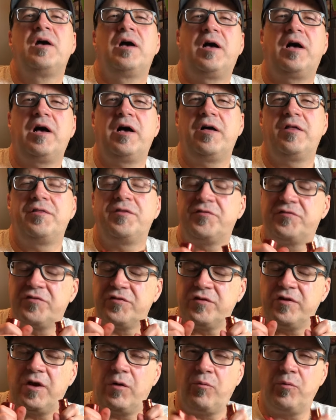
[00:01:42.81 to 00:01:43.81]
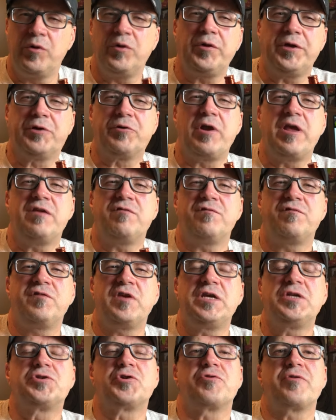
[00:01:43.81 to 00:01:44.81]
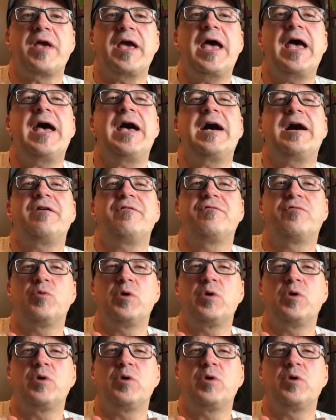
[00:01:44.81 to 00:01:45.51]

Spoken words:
That's a really great feature to have